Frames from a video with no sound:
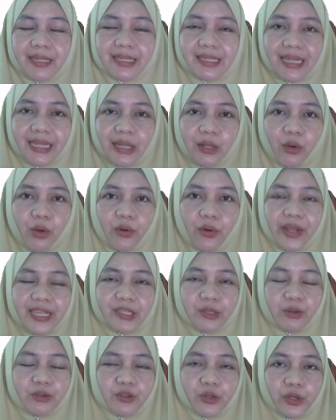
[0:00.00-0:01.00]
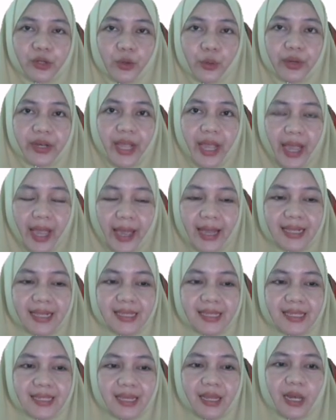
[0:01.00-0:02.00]
third law is also known
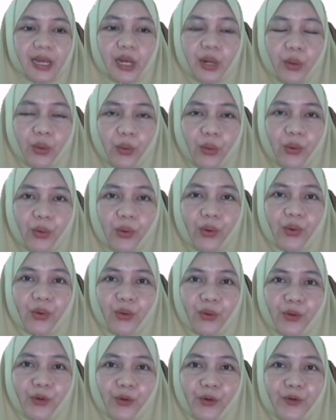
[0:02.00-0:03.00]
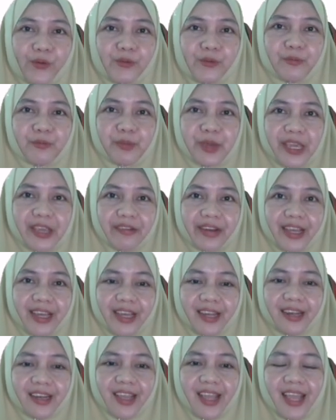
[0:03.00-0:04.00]
as law of period.
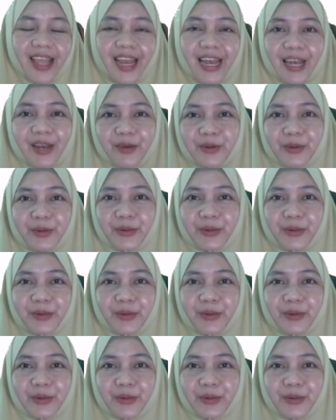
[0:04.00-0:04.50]
The